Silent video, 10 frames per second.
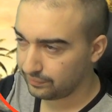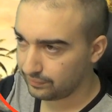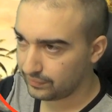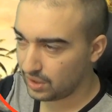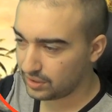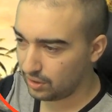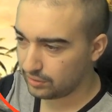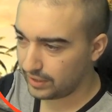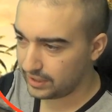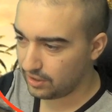No, they're
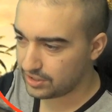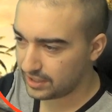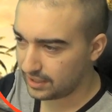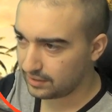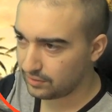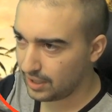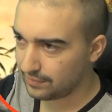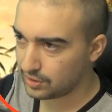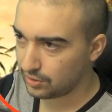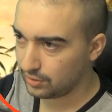not reusing it. They do
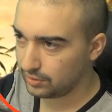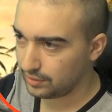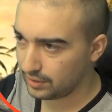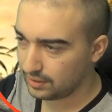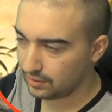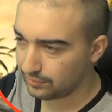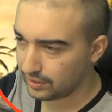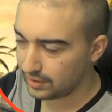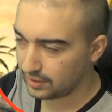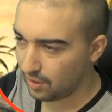have two of
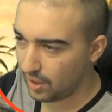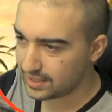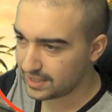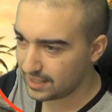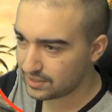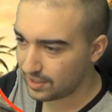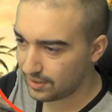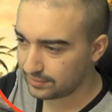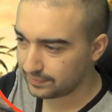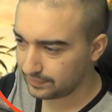the lion's heads, though.